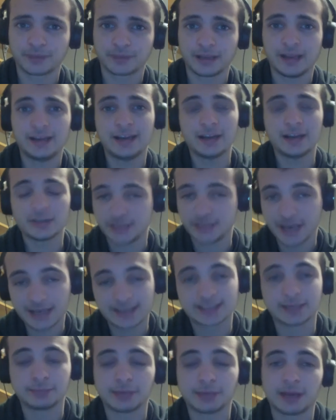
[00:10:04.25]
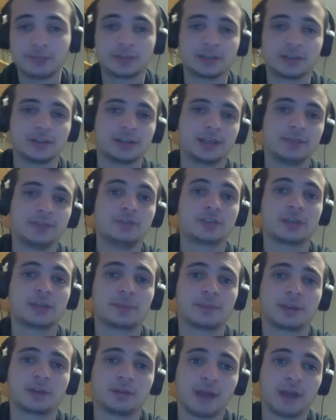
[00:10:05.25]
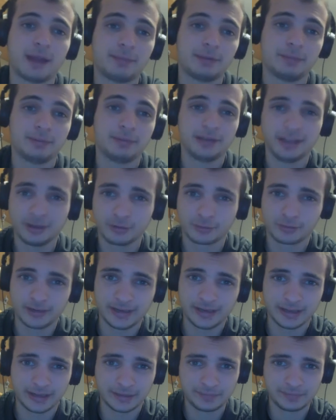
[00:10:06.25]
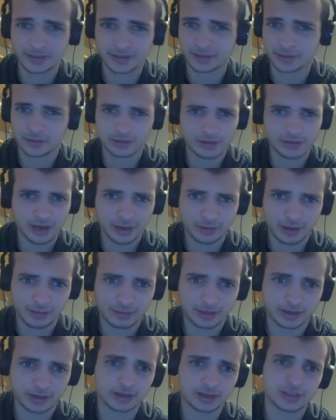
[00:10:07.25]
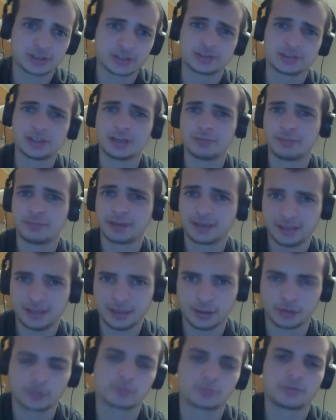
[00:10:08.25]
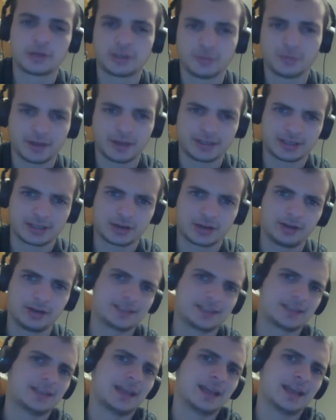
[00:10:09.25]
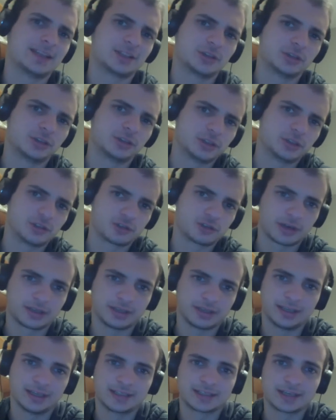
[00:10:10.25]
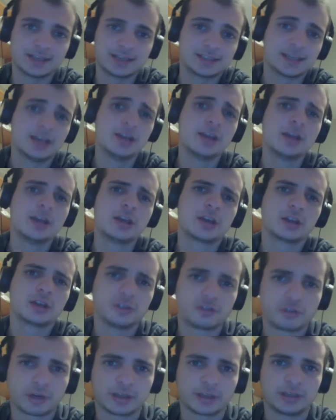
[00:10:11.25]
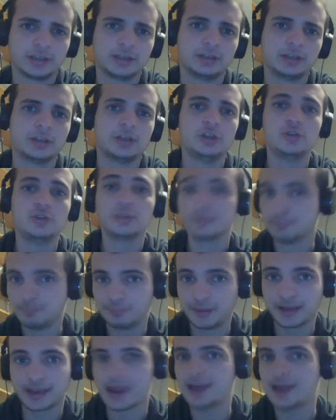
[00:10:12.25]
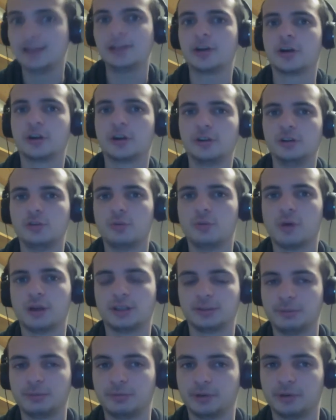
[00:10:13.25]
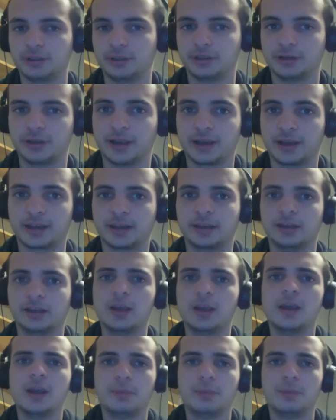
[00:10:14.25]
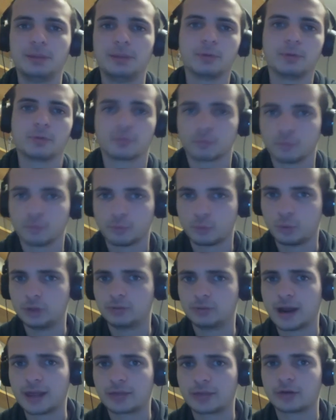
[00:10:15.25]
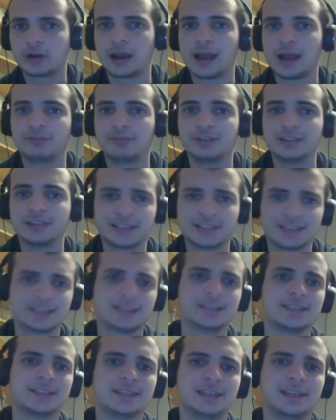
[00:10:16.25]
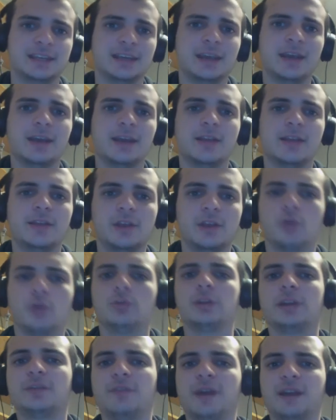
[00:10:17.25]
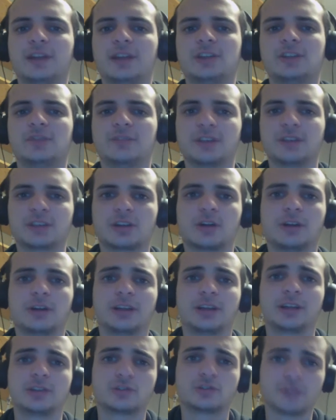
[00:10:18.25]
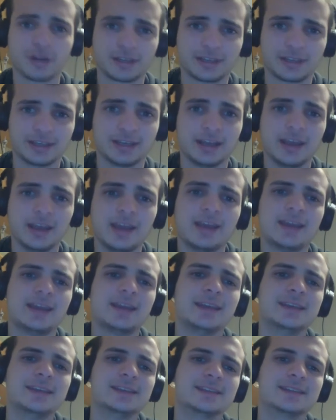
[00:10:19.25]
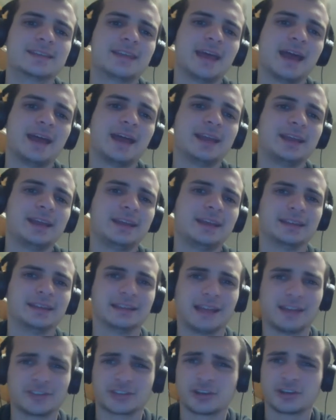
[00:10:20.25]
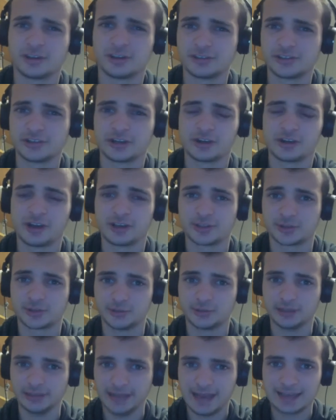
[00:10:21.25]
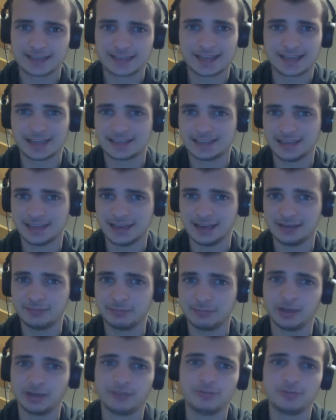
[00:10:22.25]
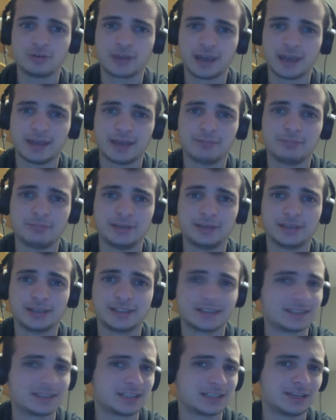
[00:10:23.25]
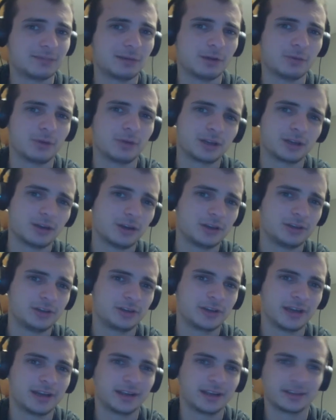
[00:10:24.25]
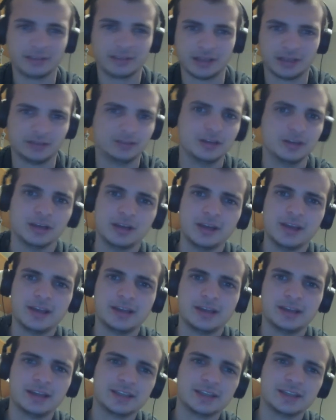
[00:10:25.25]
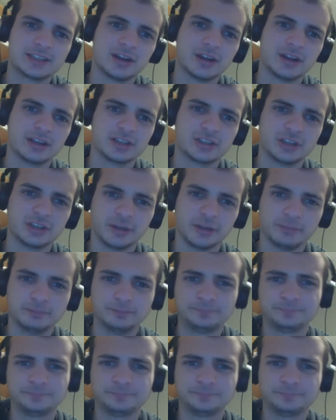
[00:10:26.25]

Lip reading: And now, yes, sometimes it'll give you something crappy, but in Arena, there are a lot of crappy cards, so it's not a big a deal. The reason why this card isn't as good in Constructed is because Constructed, you can pick any card you want to be put in your deck, and people would rather have consistency. The only advantage of this card in Constructed is that it allows cards to cost 3 less. That's it. But if you can't be consistent about what card you're getting, then it's not as good.